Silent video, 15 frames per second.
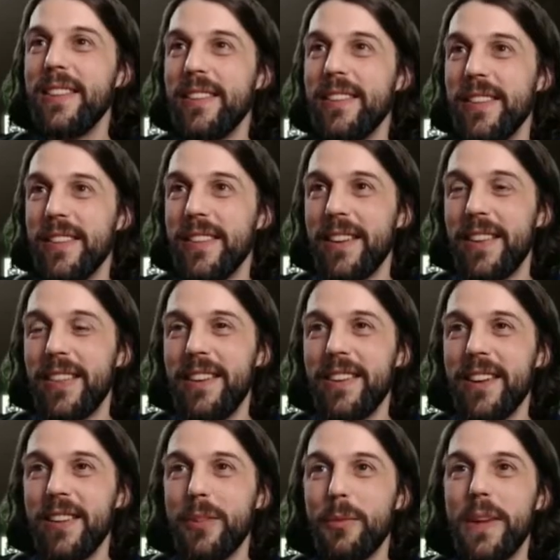is these
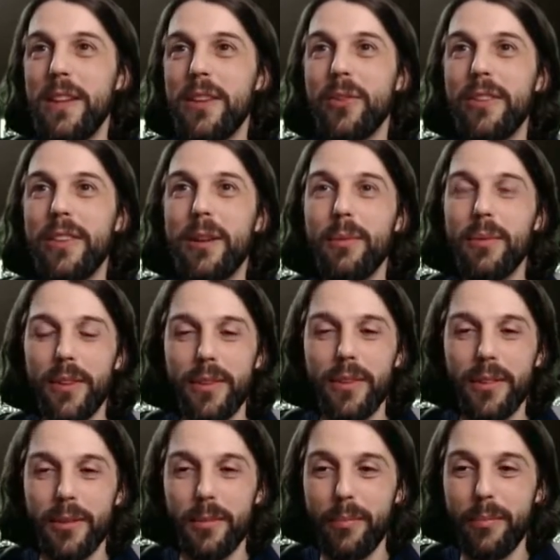are the windows that
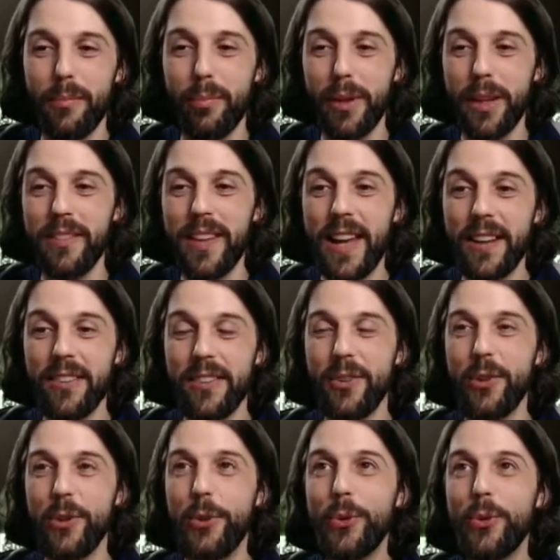will bring text
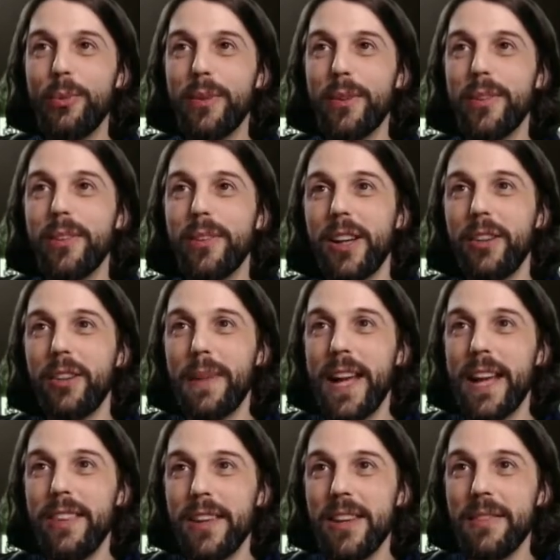to you, will
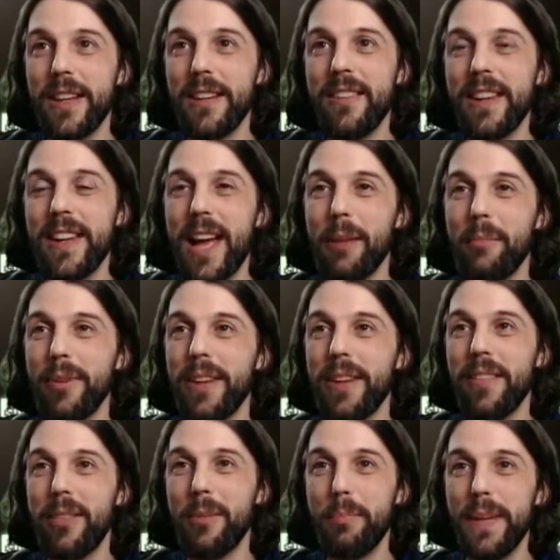explain the events that happen
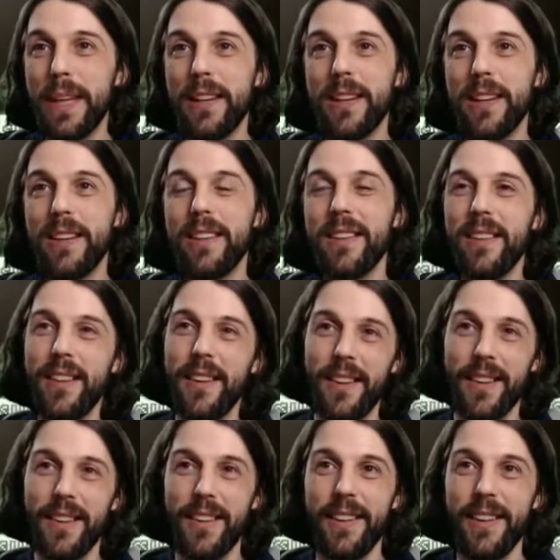at the beacon.
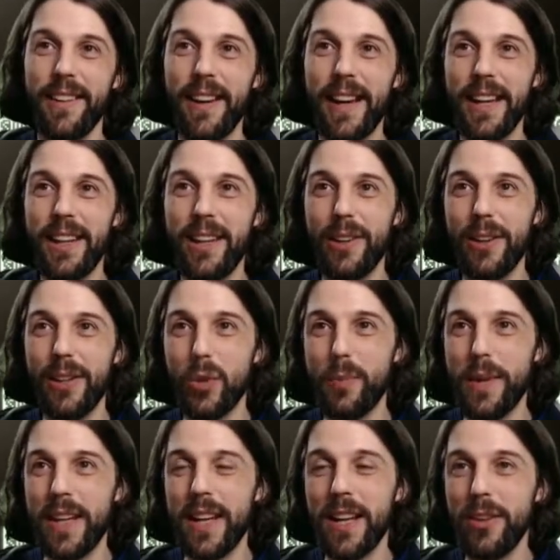Right? You
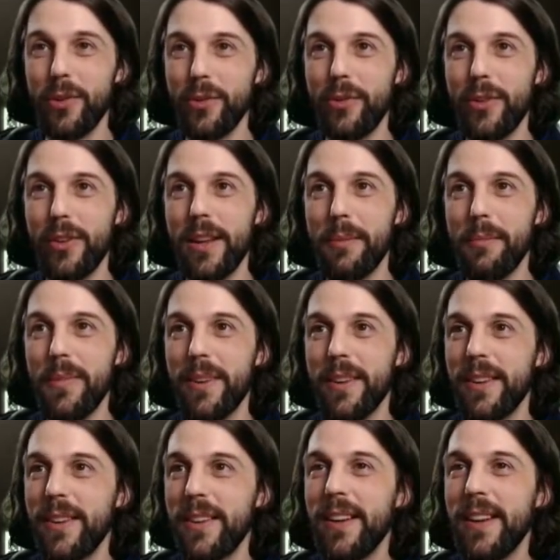better get used to them.
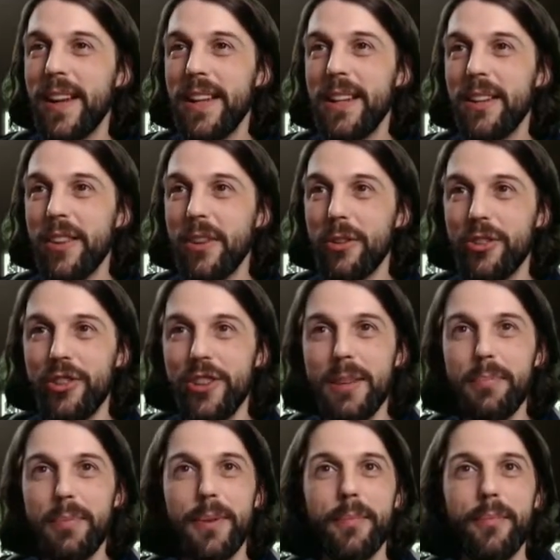And here's our
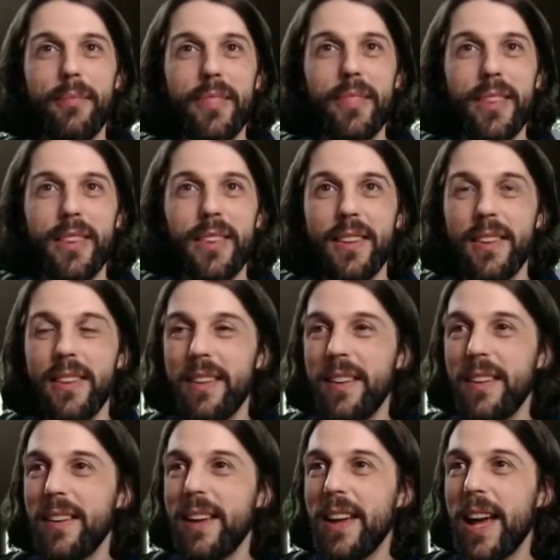ship.
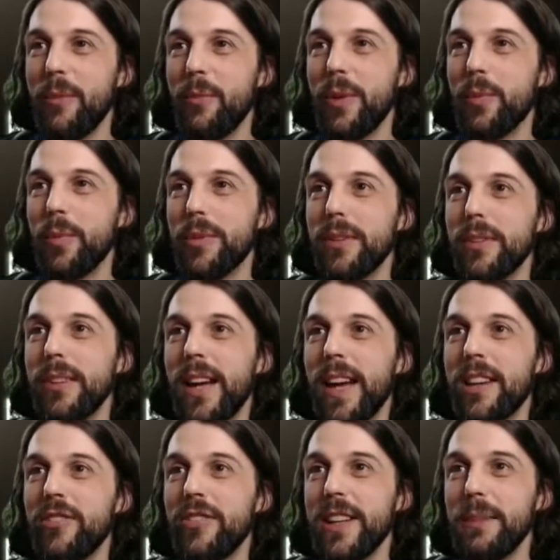And we will
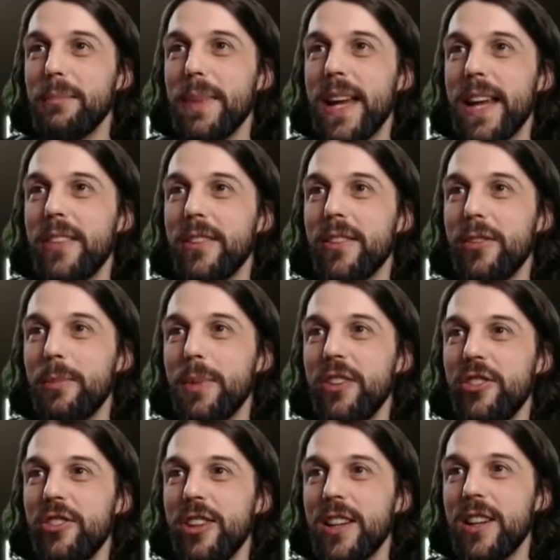actually make the
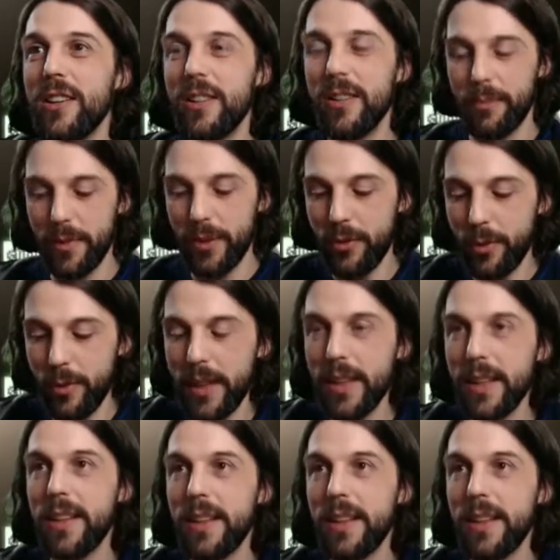switch here between